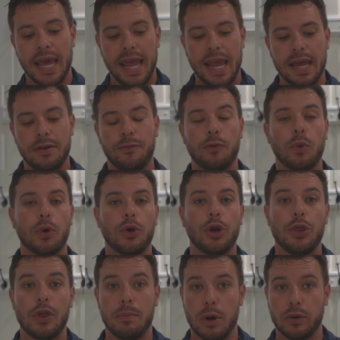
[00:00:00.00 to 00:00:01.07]
and for
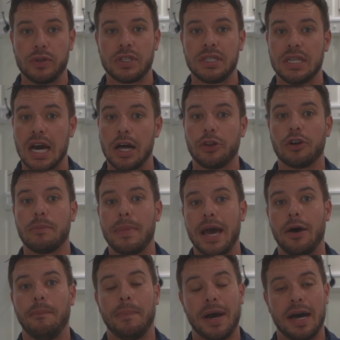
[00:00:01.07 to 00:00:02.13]
the most dollar
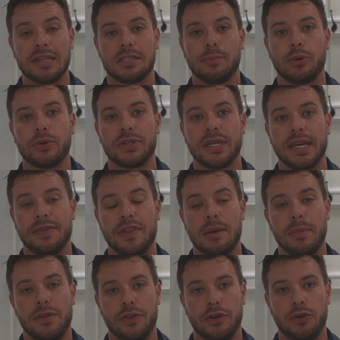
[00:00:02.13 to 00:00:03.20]
amount possible to get
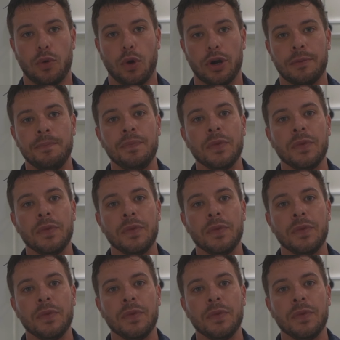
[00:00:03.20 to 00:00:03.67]
them in the door.